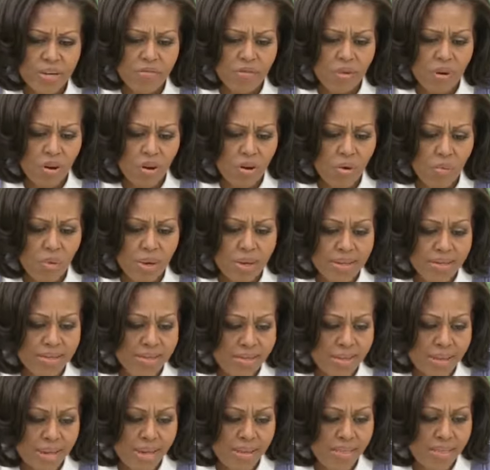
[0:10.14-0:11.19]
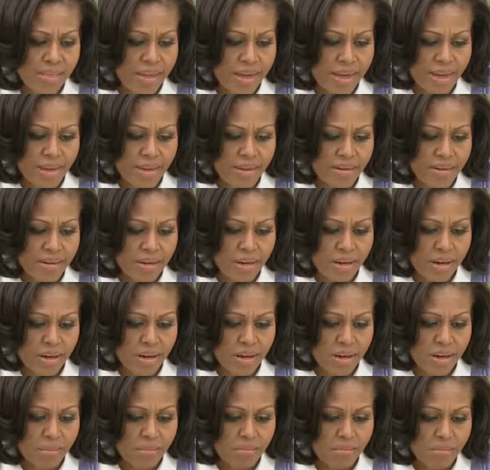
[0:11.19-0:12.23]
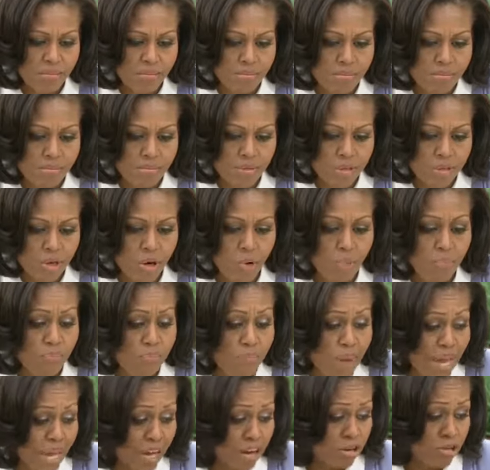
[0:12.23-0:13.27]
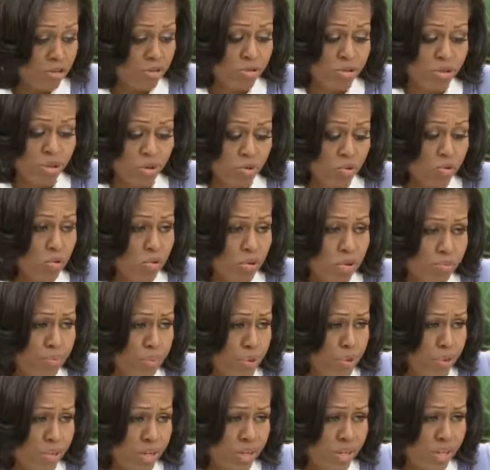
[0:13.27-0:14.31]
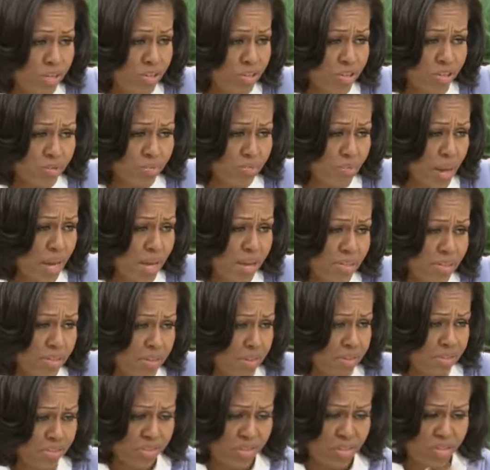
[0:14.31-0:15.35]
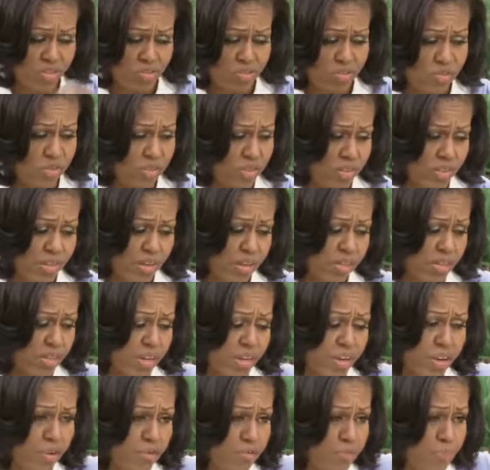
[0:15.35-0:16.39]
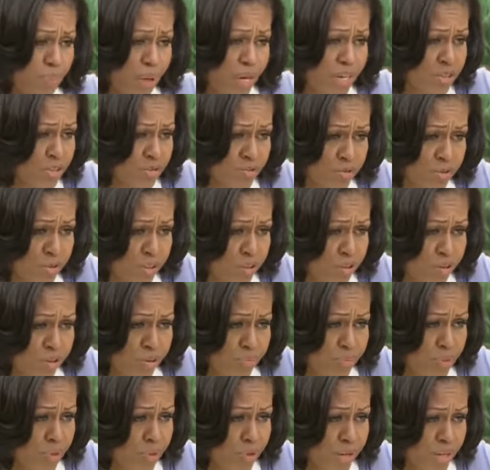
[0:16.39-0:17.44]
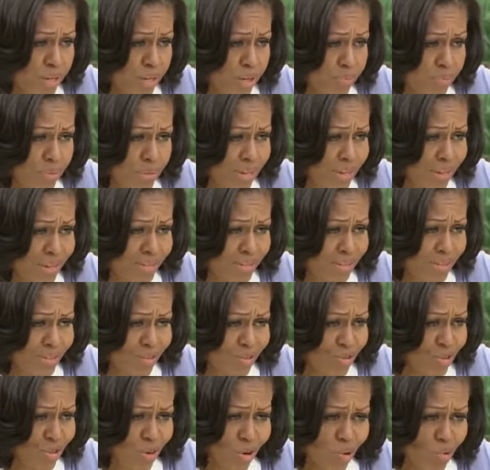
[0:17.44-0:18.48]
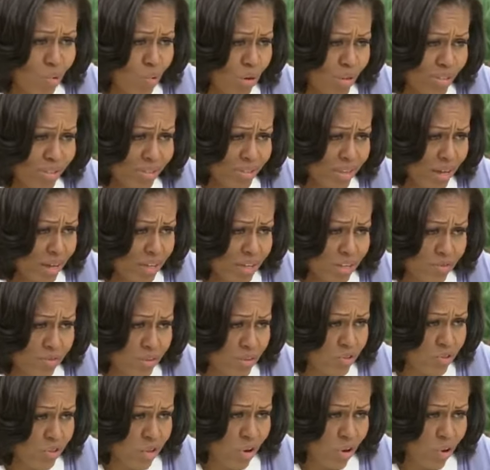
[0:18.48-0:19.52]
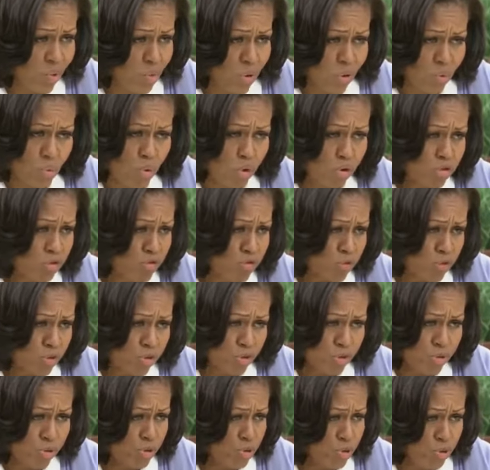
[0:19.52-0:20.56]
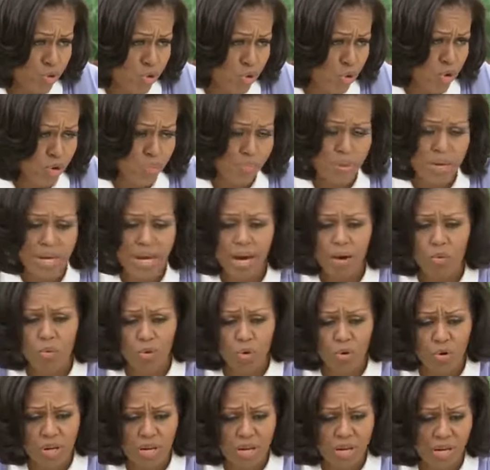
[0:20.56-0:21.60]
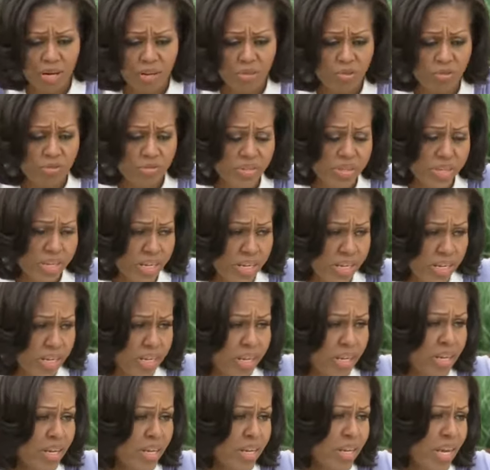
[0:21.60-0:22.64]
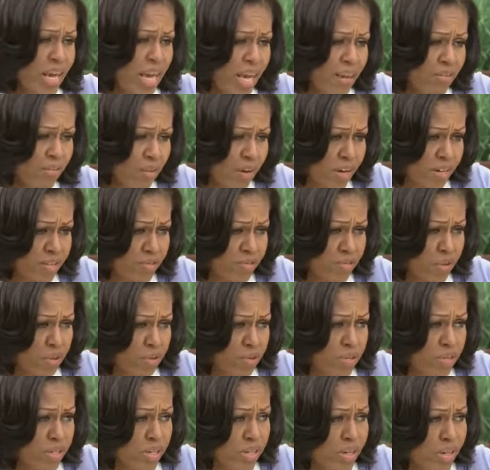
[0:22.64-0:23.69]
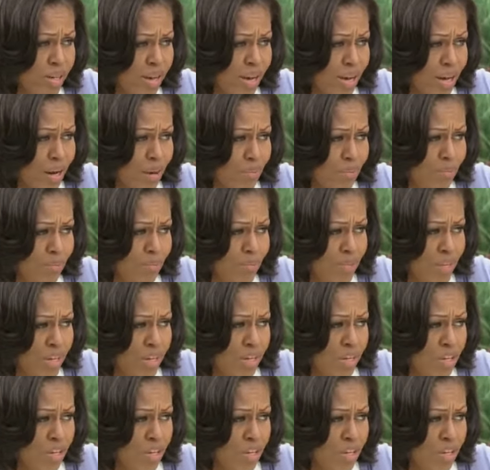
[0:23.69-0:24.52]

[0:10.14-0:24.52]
we have always said that. Um, you know, mayors, local communities should make the decisions that they think are best for their community because there's no one size fits all. What works for New York may not work in another city, and vice versa. Um,